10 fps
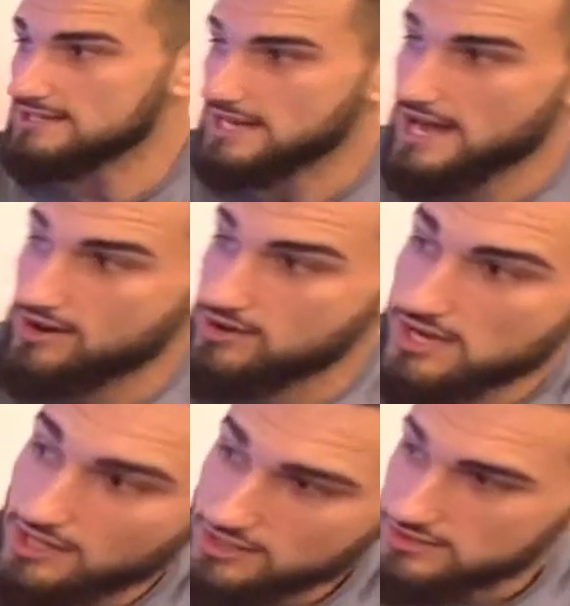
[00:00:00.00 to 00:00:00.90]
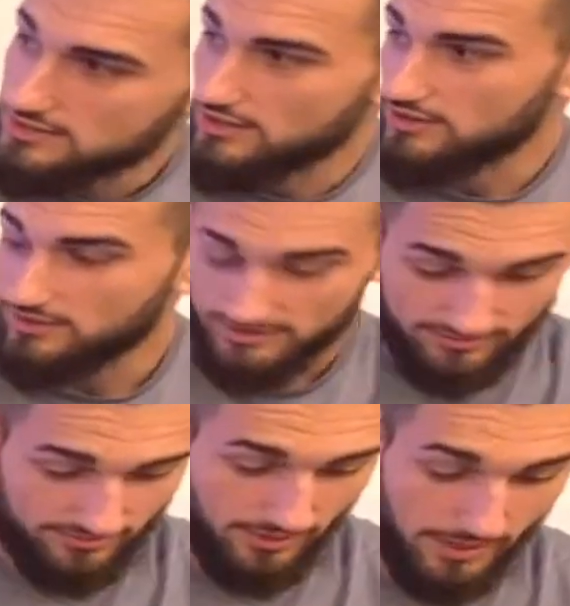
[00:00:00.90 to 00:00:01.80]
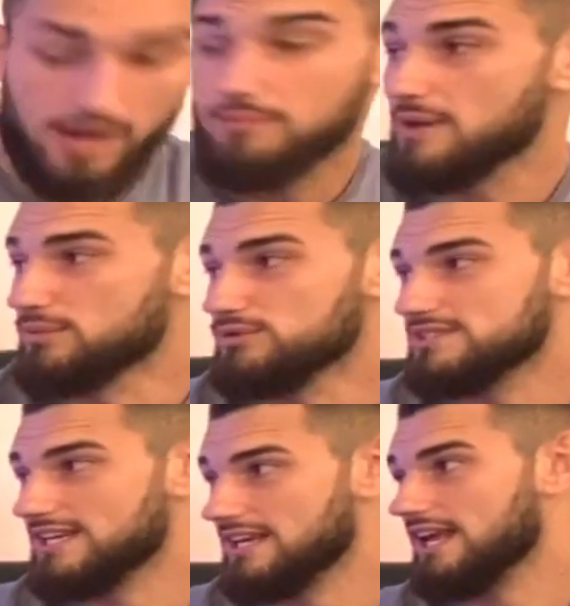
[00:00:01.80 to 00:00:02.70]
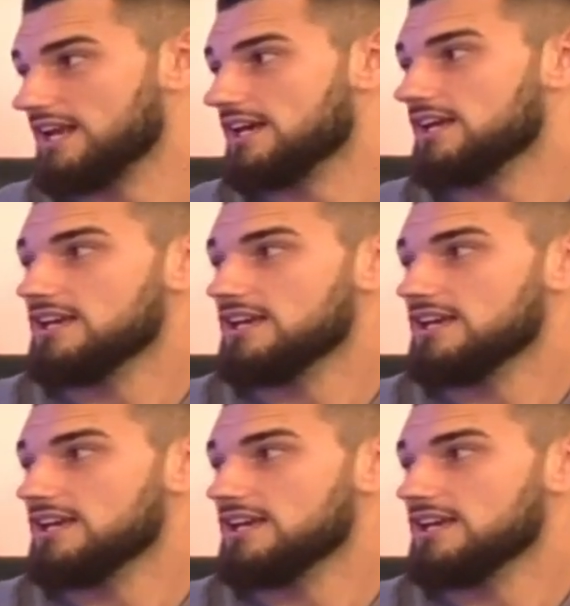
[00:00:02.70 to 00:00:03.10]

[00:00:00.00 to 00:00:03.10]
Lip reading: now. So the bottom of my boot said Nana.